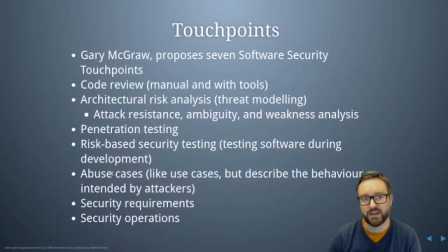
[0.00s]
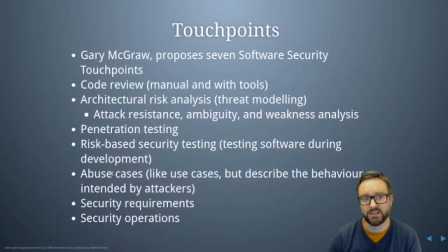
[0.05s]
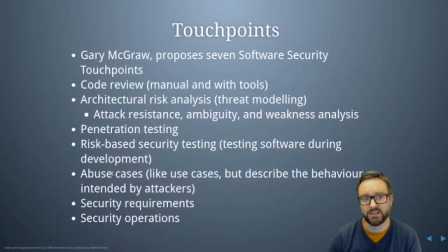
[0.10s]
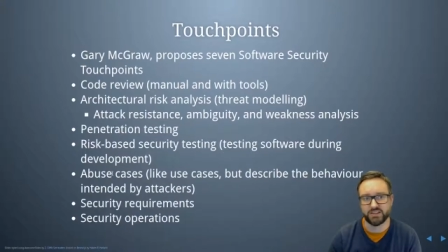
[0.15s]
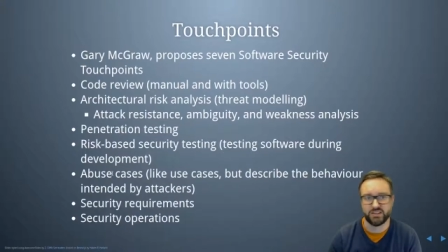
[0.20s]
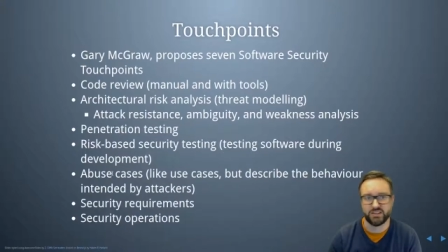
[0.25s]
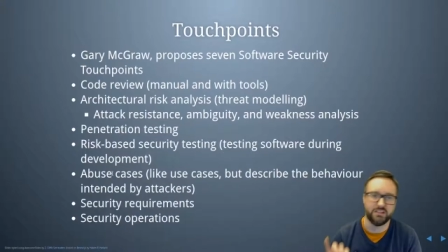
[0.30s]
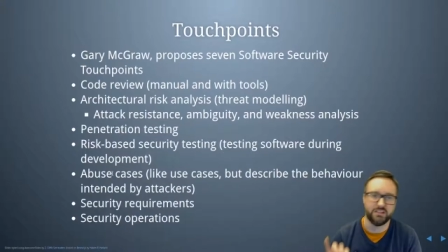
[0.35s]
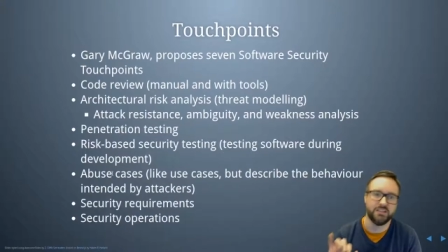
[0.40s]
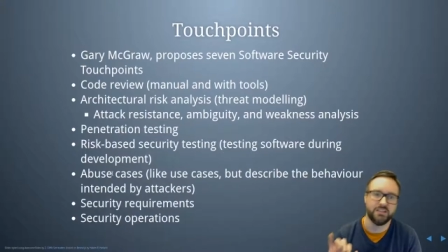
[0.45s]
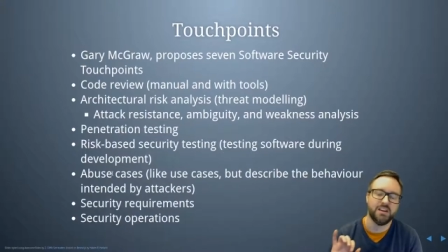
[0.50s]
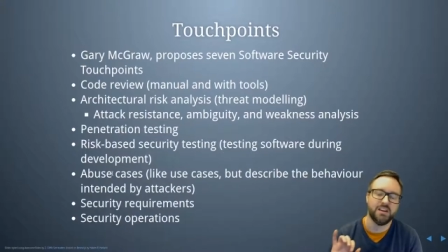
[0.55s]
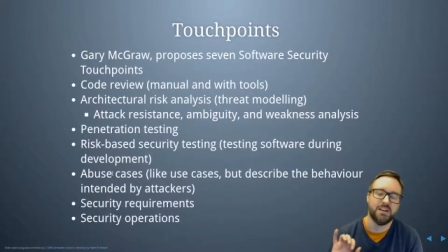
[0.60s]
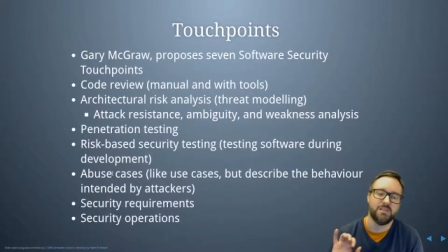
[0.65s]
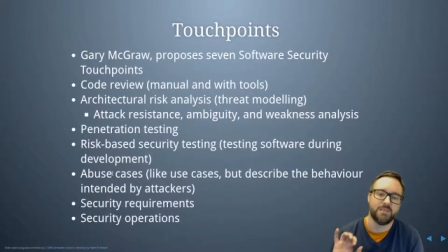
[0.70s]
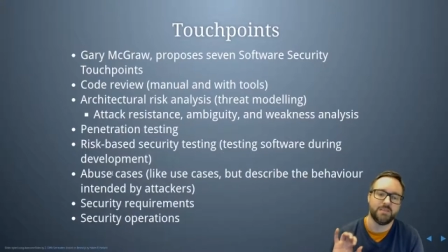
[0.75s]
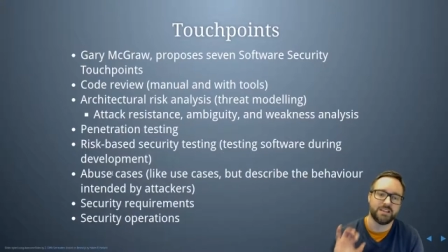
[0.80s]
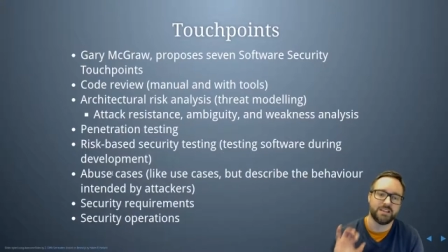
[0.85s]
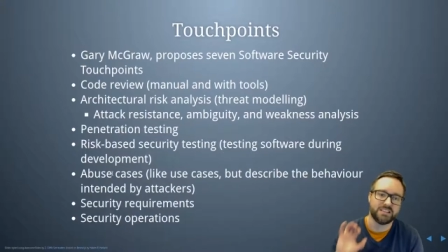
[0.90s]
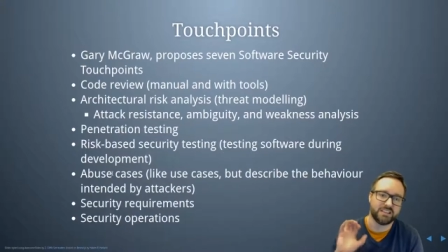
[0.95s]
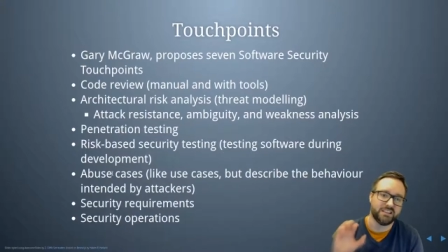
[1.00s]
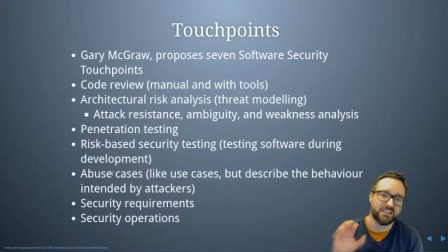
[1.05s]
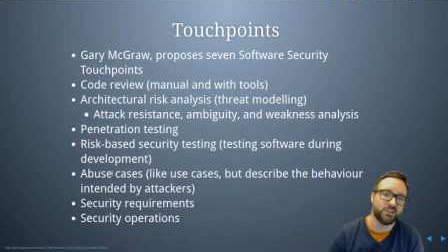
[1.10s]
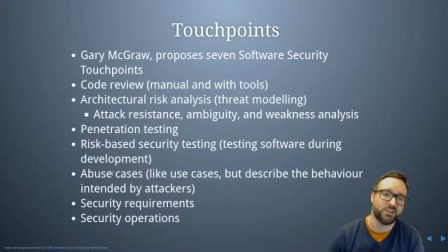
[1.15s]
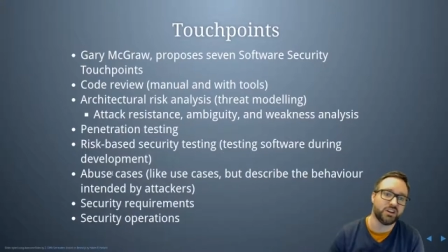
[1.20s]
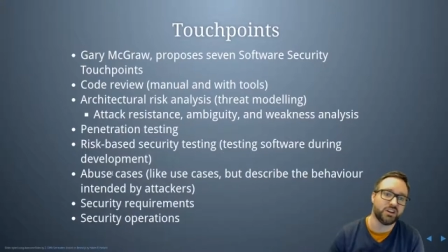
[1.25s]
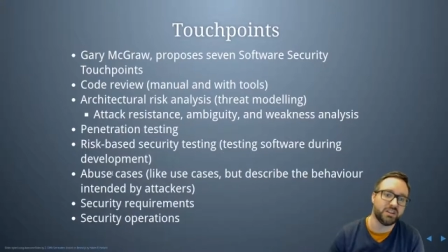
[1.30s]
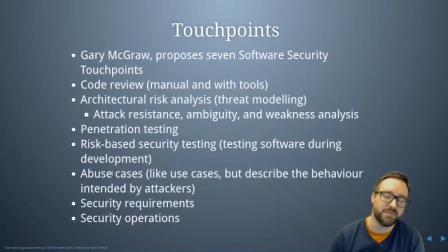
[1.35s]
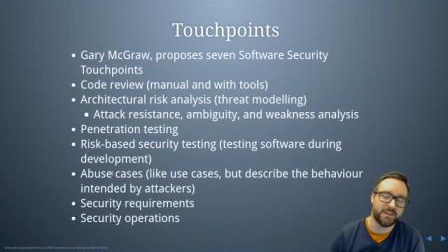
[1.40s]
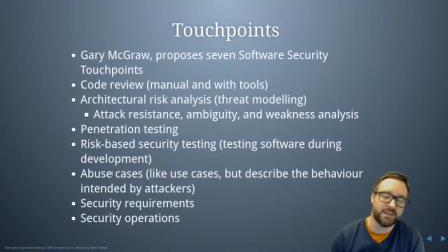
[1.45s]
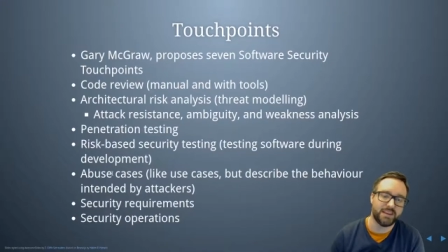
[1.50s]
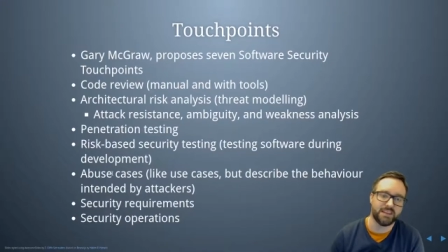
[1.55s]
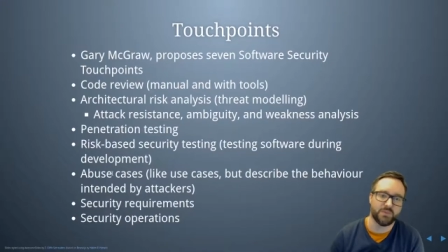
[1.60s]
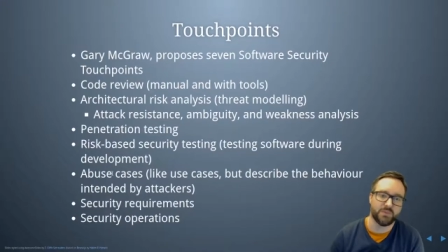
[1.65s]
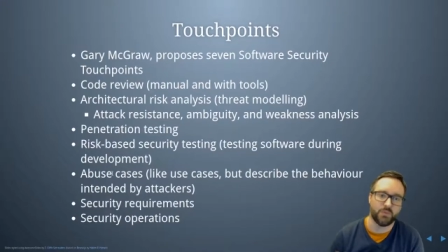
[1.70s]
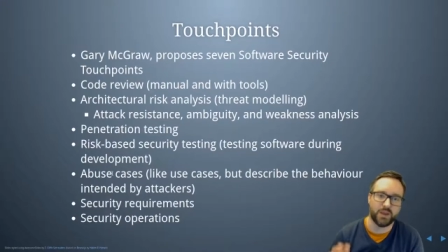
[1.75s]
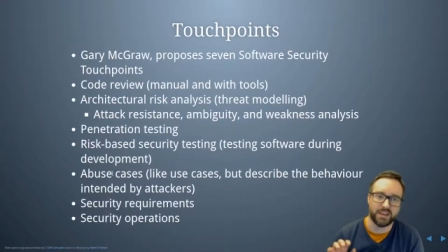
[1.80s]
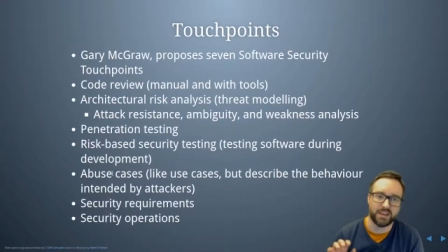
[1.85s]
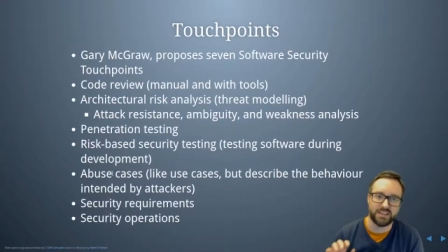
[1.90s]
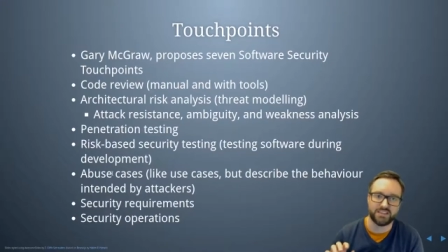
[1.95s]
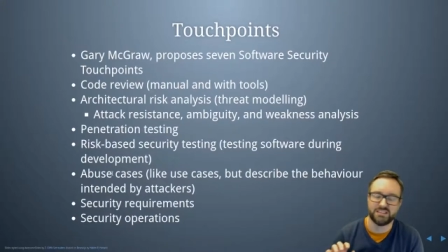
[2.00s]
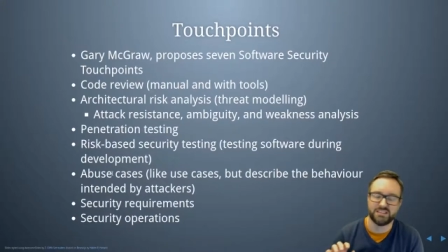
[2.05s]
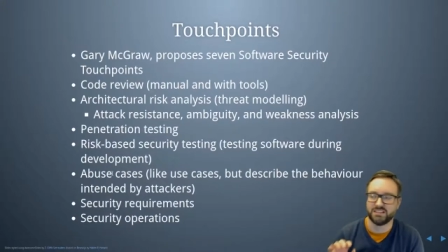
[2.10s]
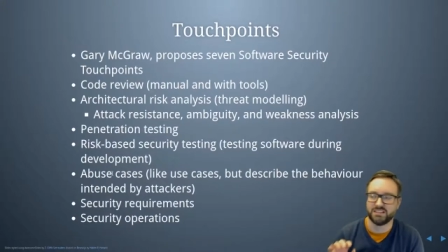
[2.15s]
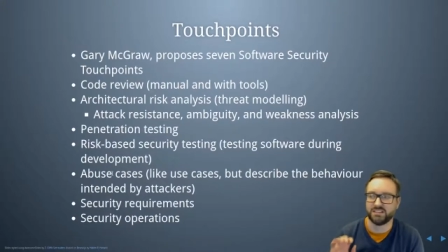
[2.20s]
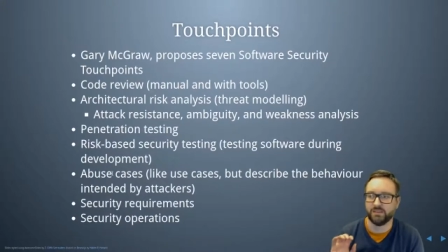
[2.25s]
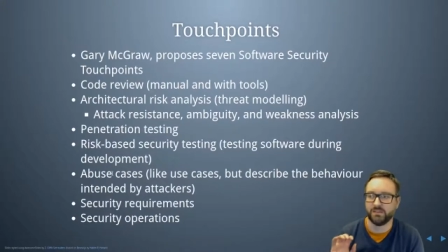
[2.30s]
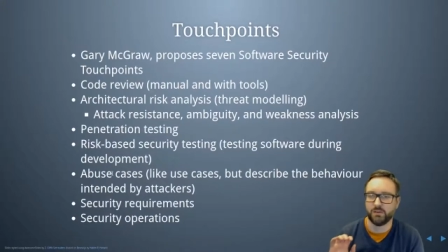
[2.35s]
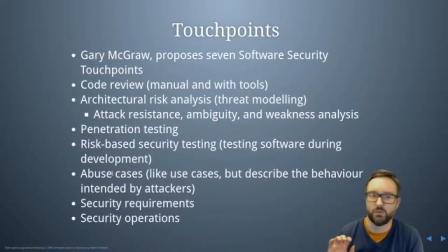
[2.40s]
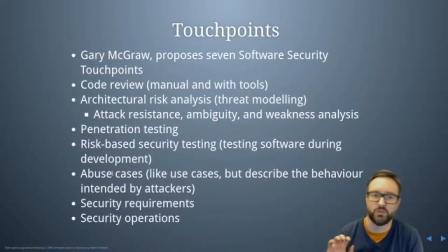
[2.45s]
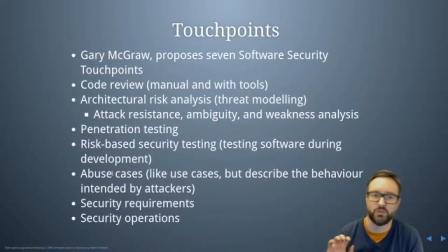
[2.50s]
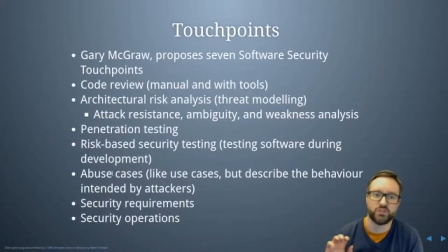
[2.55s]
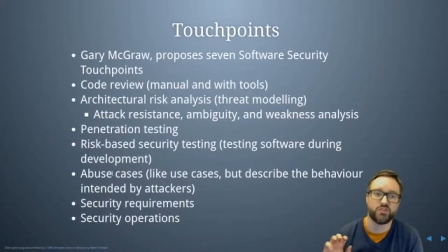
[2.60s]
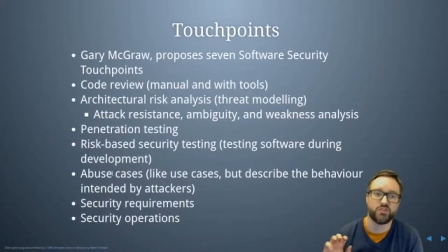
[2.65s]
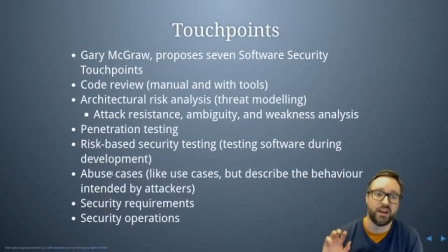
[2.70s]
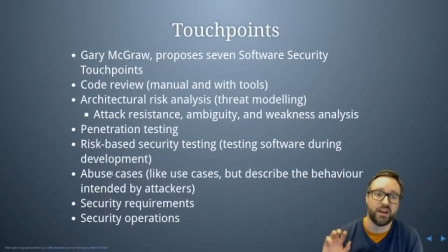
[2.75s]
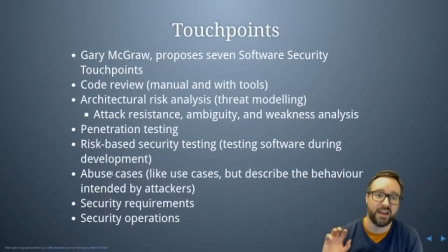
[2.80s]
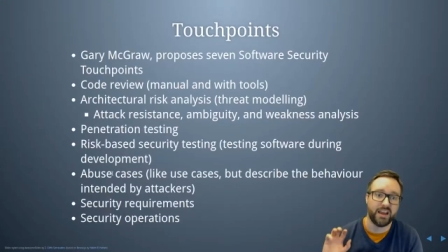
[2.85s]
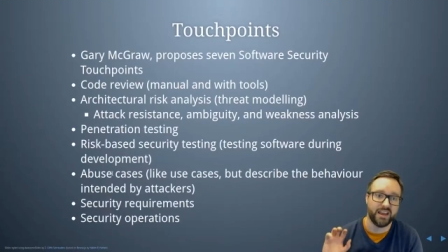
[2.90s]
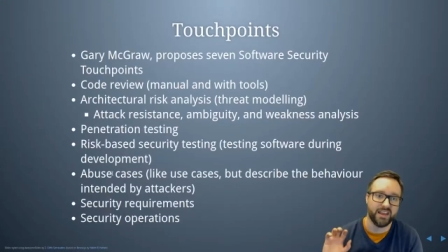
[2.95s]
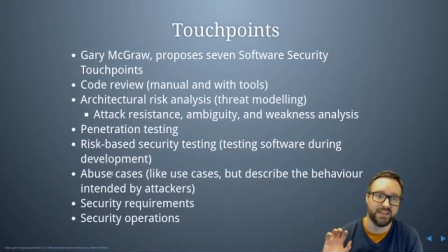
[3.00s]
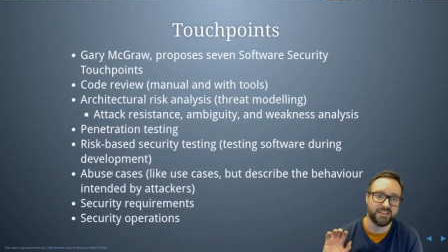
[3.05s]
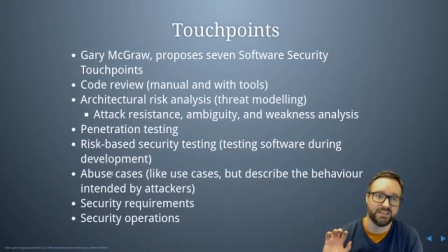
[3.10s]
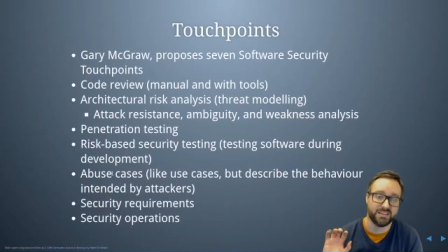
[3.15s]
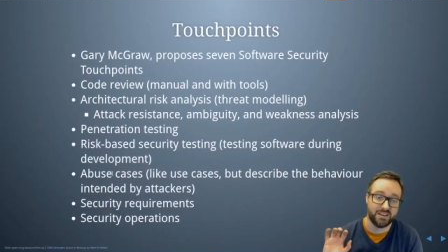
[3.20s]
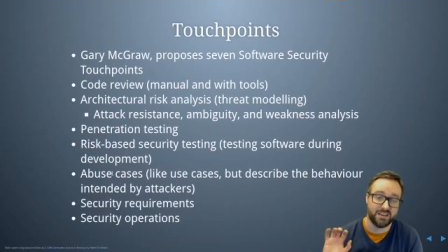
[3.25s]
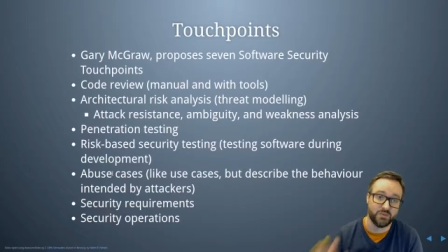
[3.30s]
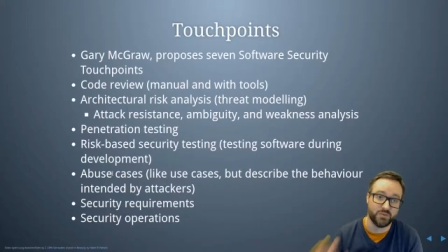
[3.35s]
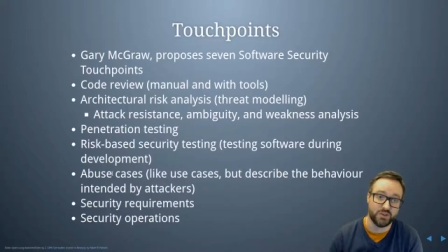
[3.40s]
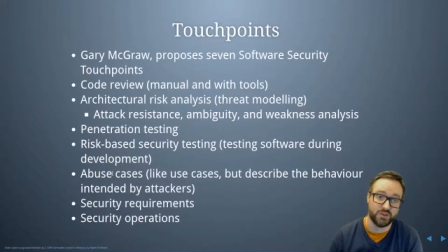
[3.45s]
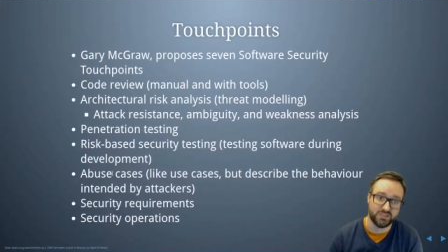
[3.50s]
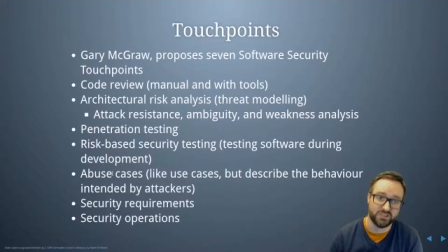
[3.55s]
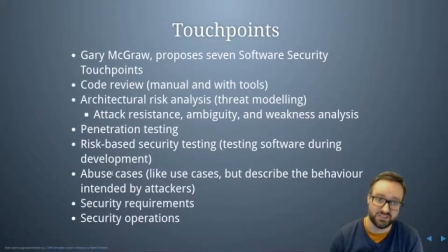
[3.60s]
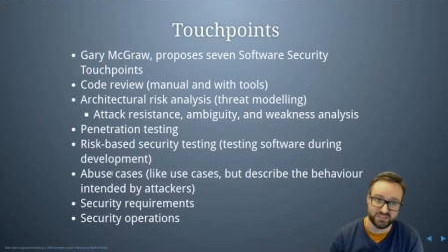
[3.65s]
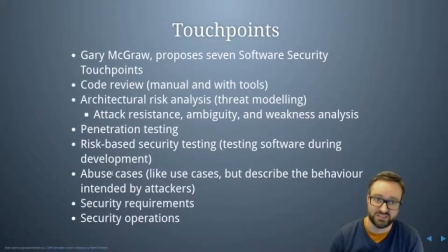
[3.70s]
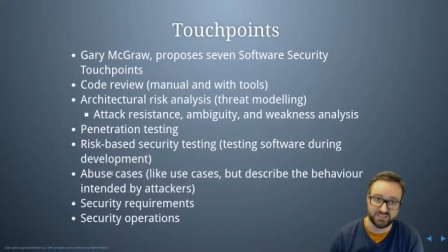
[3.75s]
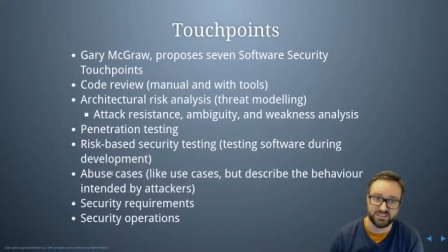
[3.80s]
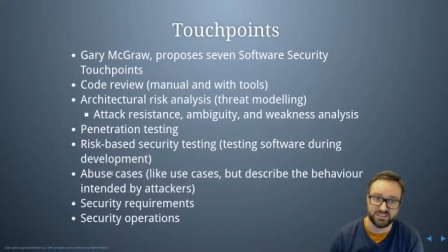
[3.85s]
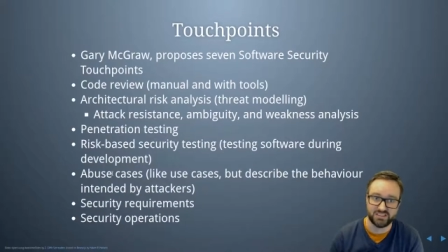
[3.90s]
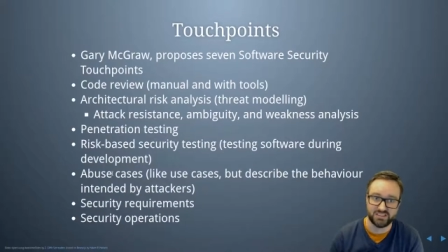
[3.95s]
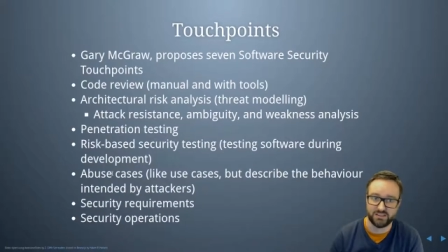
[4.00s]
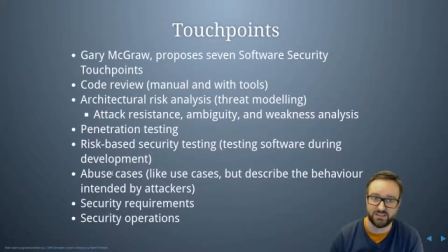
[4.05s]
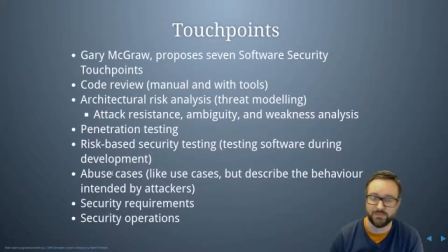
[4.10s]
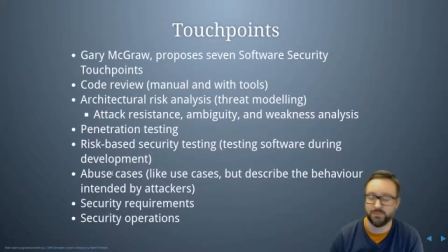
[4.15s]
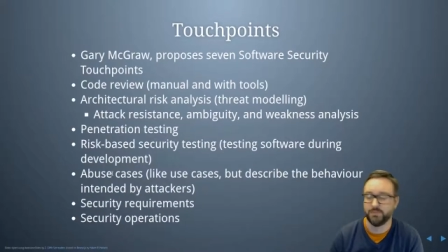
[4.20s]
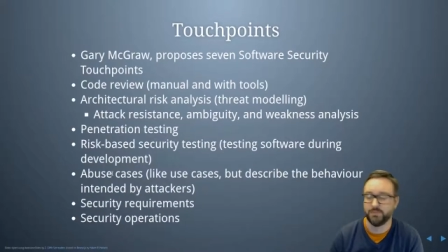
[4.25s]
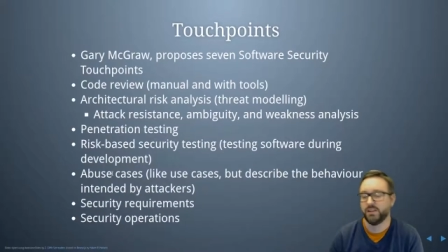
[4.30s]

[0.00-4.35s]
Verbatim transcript: So basically documenting the ways that someone would try and abuse the system